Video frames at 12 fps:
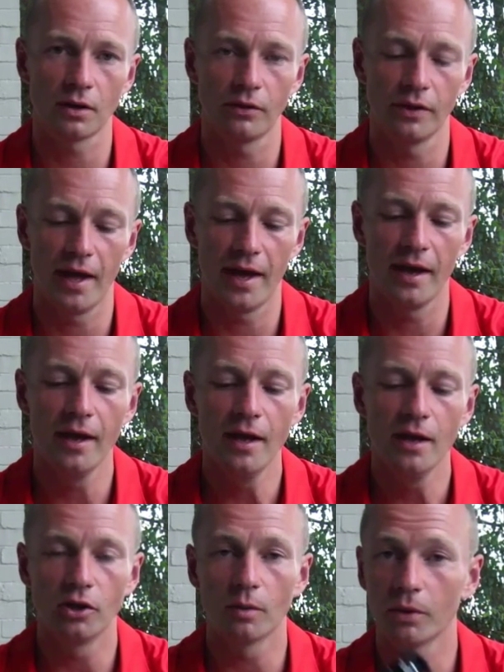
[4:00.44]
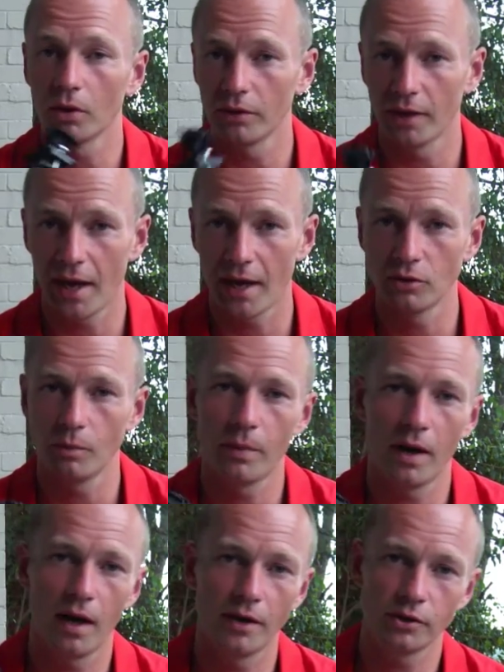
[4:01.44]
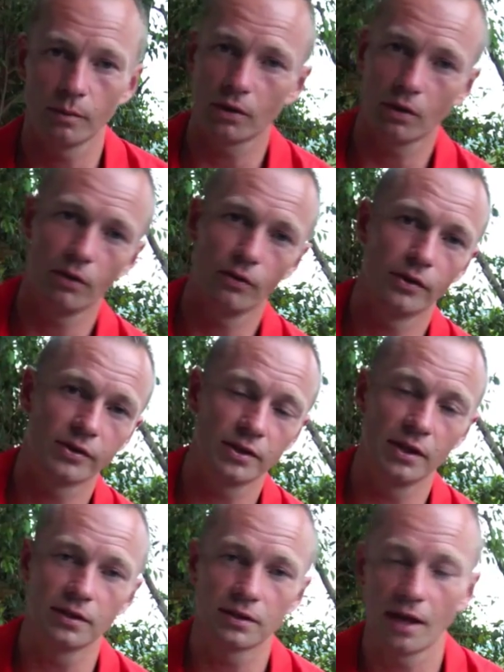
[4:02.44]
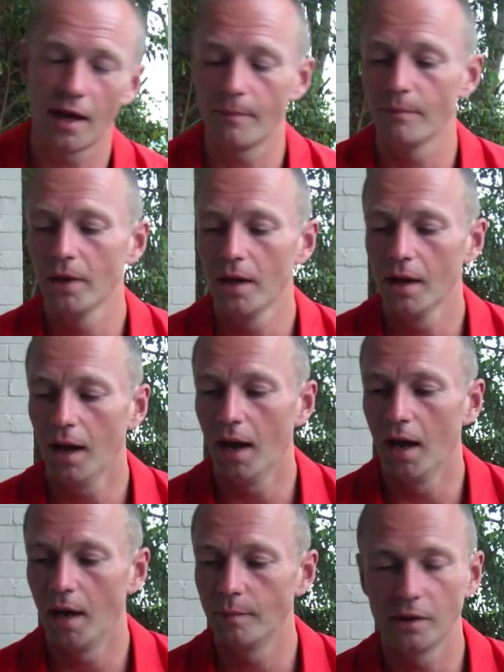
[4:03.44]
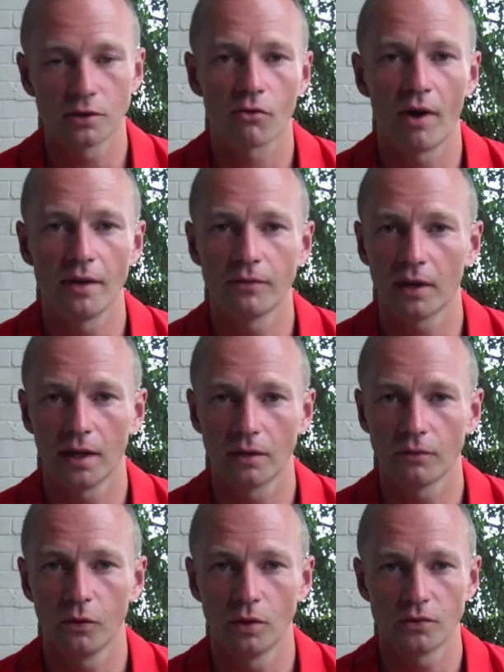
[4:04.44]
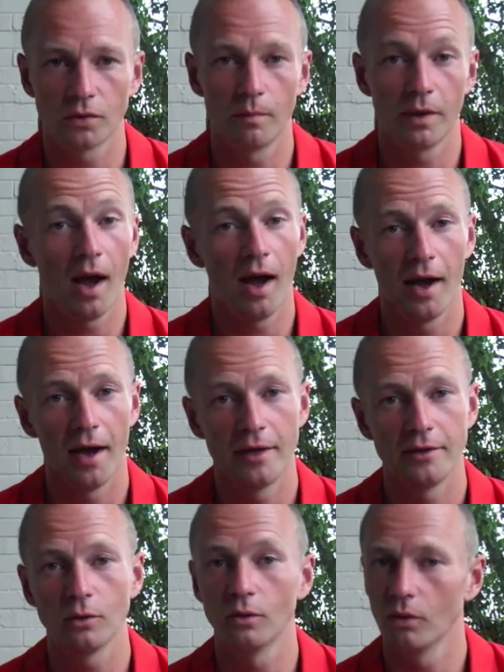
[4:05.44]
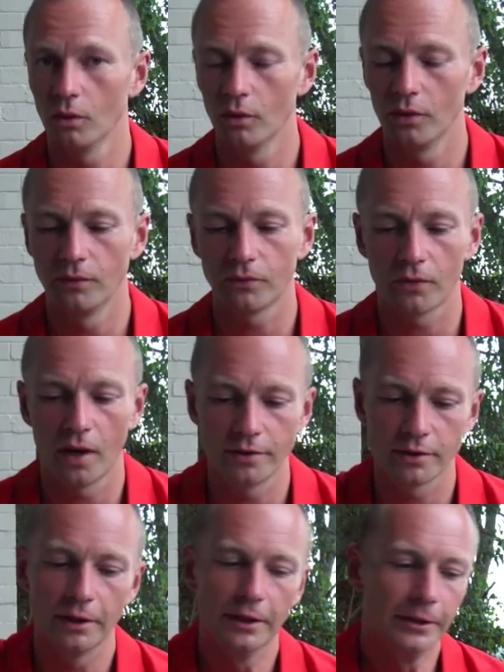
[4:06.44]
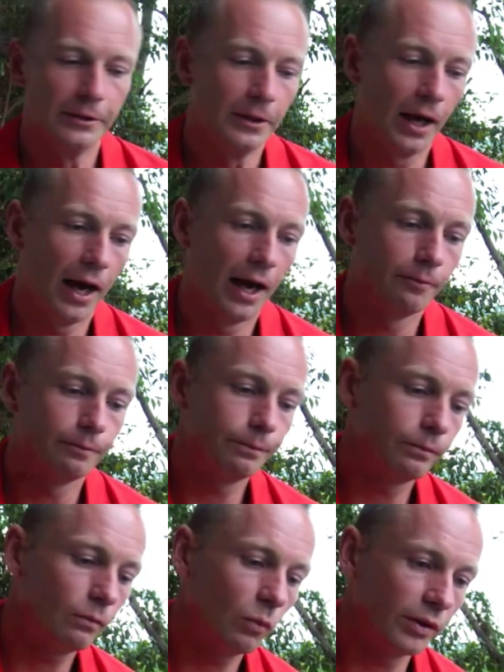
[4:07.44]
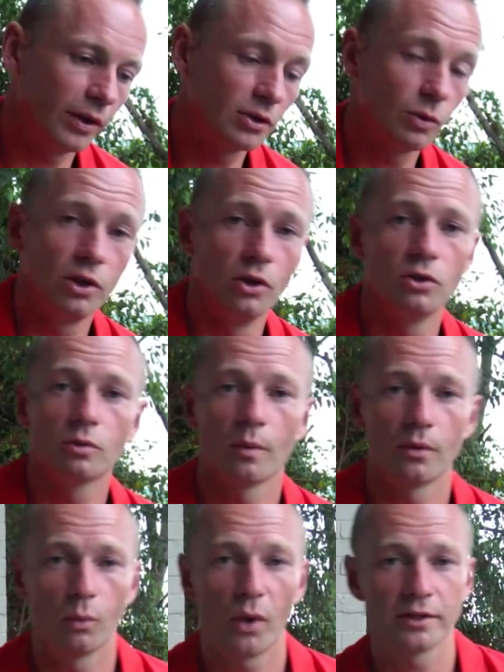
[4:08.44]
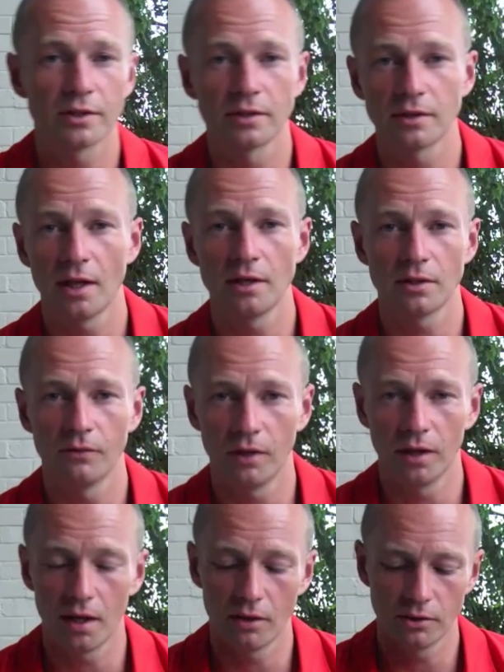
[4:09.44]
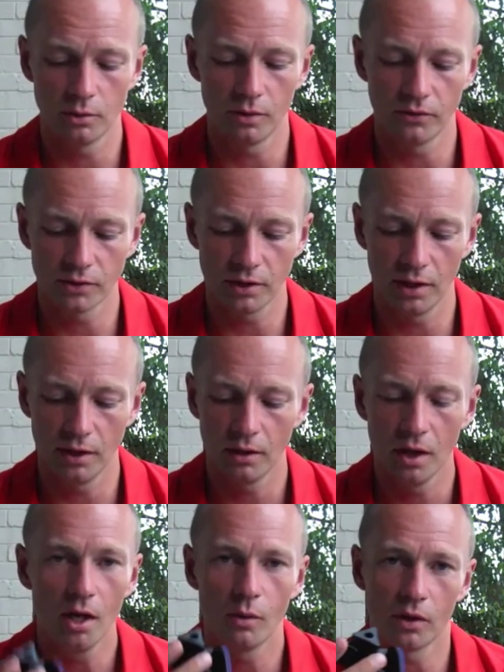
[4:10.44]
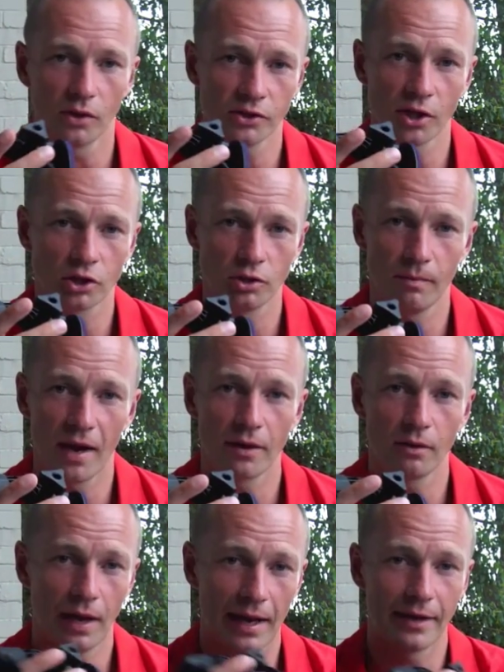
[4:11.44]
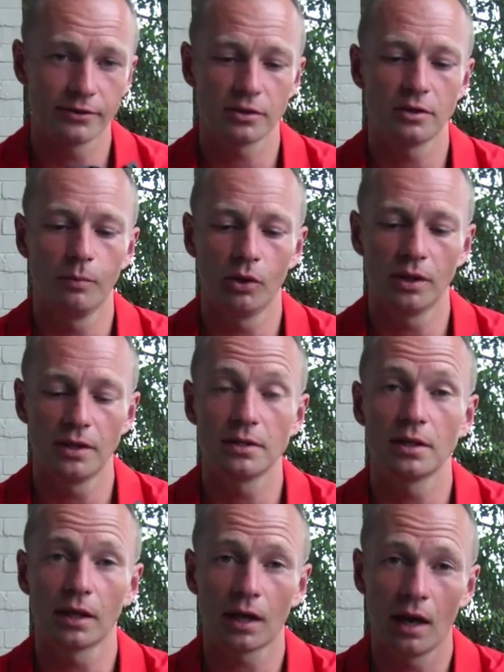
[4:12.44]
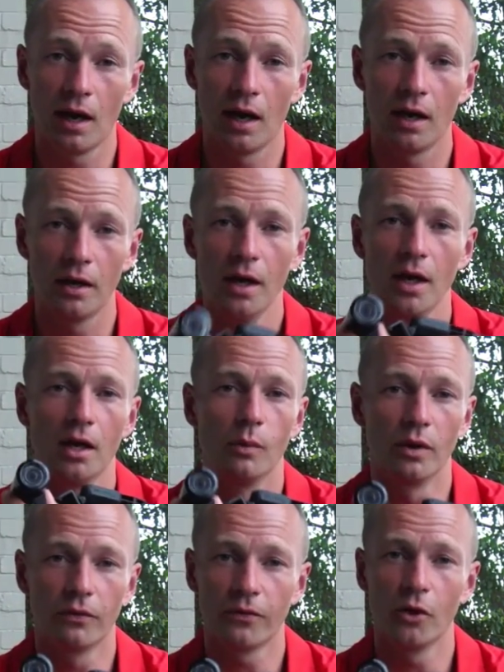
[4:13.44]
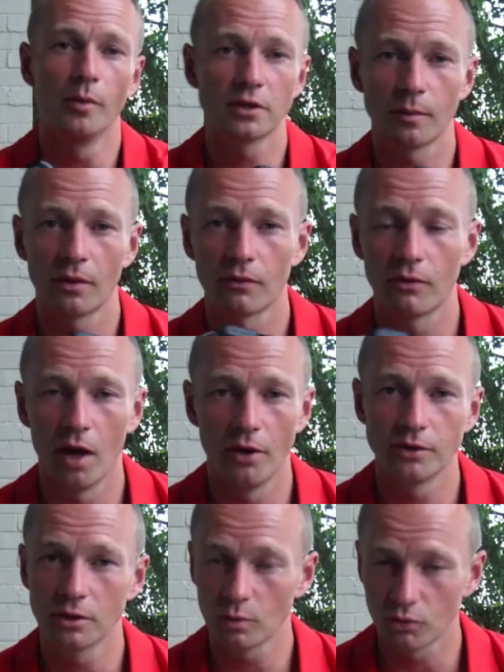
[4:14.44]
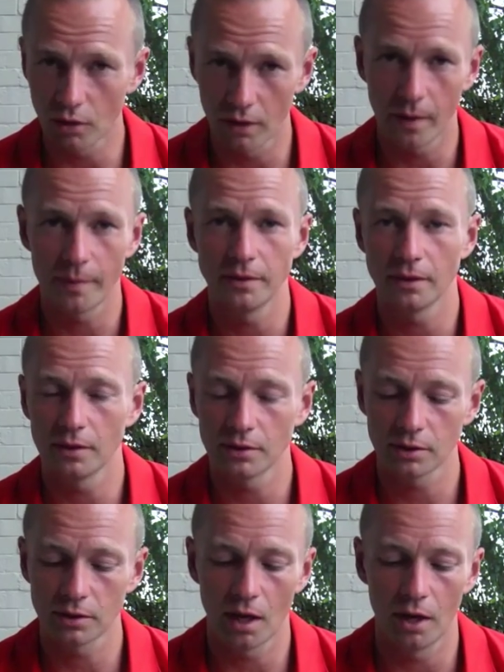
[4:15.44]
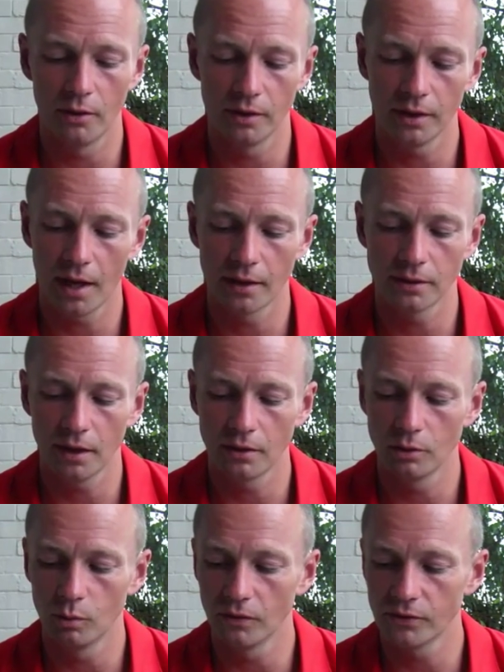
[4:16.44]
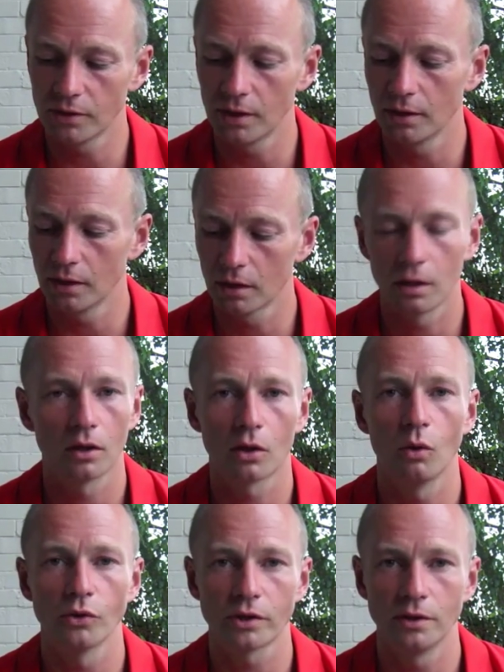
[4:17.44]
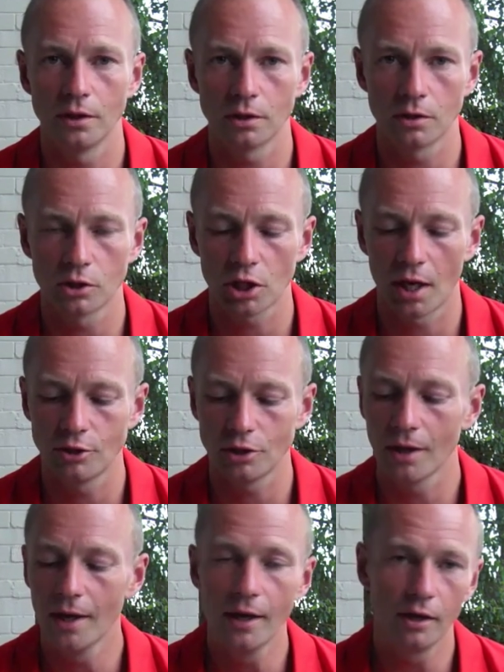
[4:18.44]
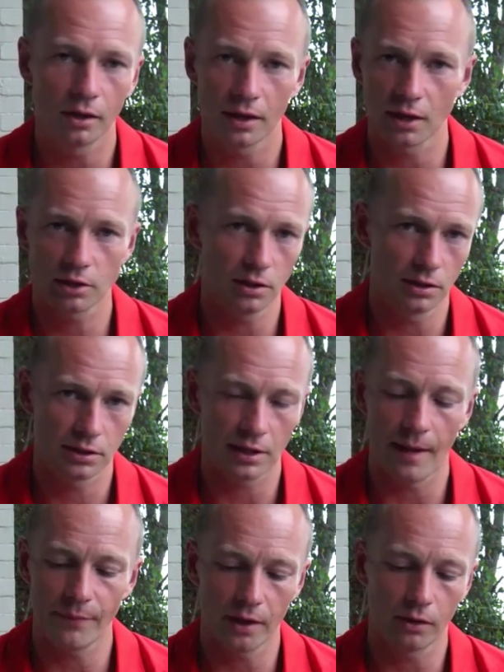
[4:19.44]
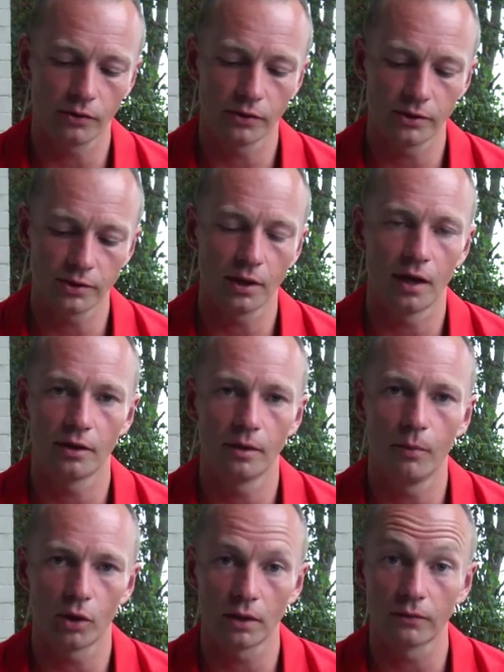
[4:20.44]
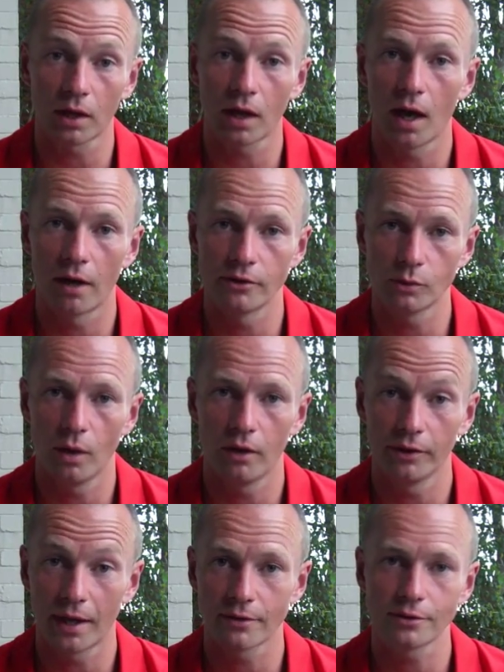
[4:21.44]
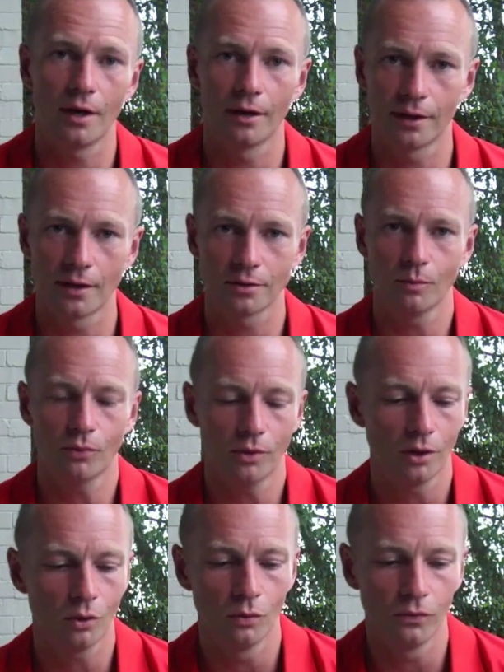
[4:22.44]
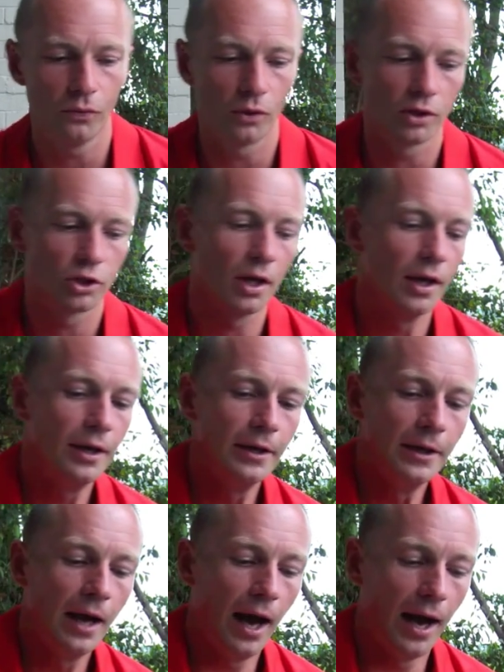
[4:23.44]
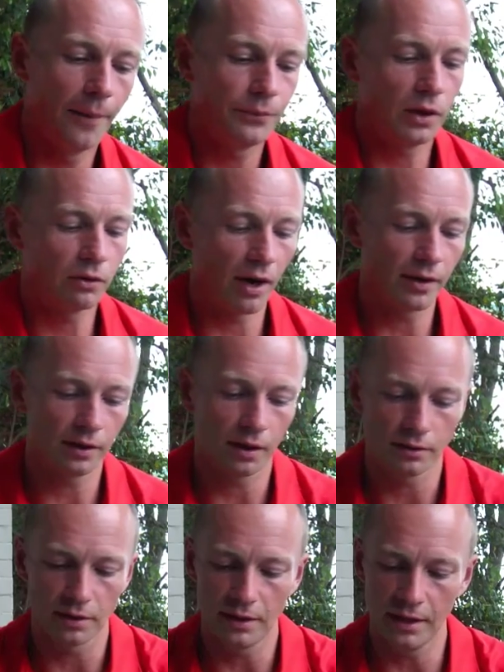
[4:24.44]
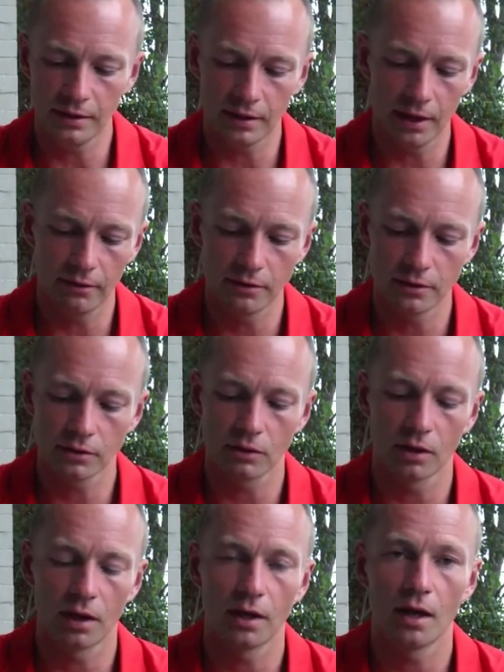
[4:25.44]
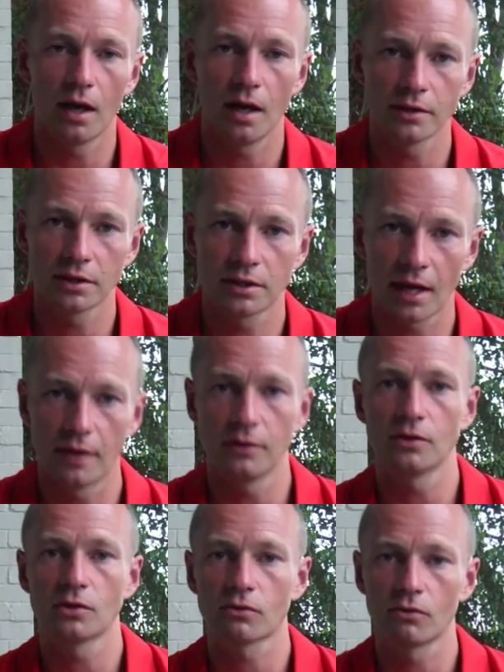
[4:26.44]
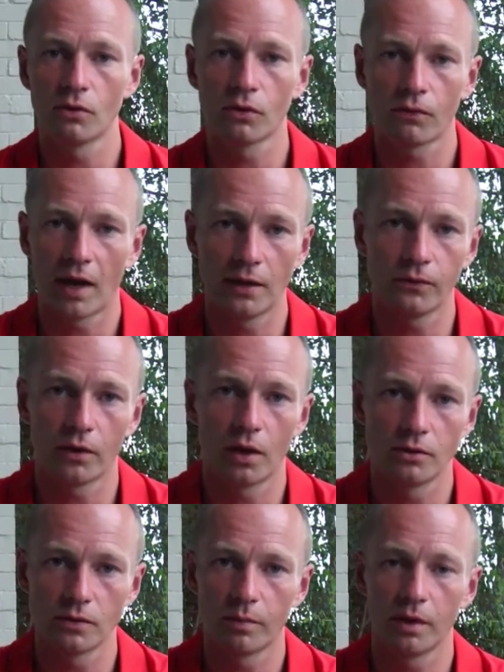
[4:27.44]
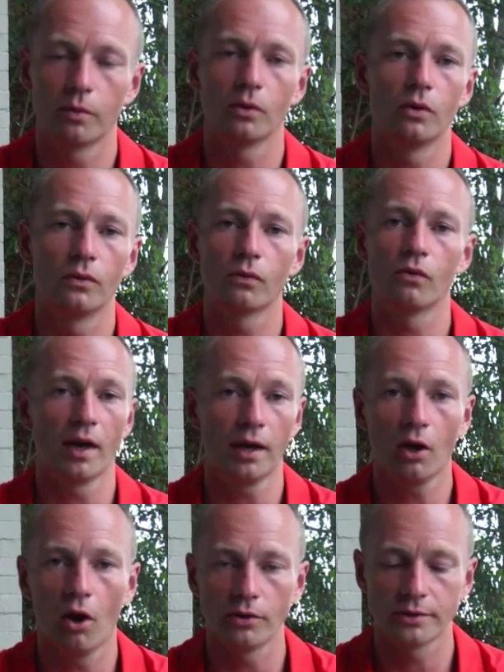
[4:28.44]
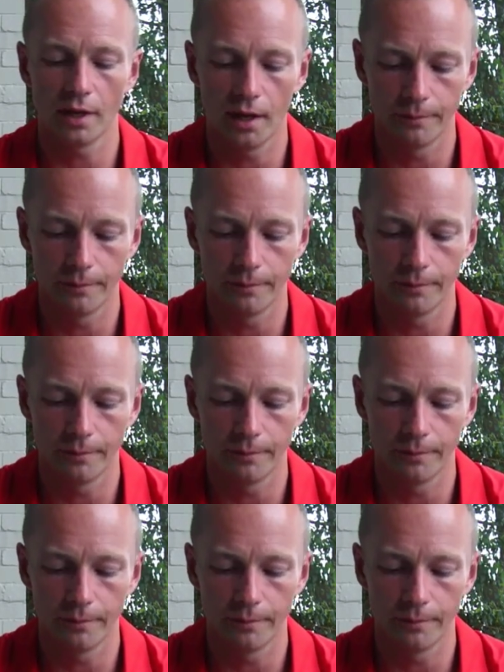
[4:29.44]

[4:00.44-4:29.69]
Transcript: on there. You can put it on the handlebars, you can put it on the seat stem. It's great for getting footage from behind or in front. One of the things we use when we're in Western States, the videos you would have seen, we've got a suction mount, allows us to put it into the car. We were filming some of the roads as we drove up into the snow, and you would have seen the course conditions changing. You can actually slap that onto the side of the body of a car as well on the outside and get some pretty cool footage. The great thing underneath here is it's got a standard screw thread for those of people who've already got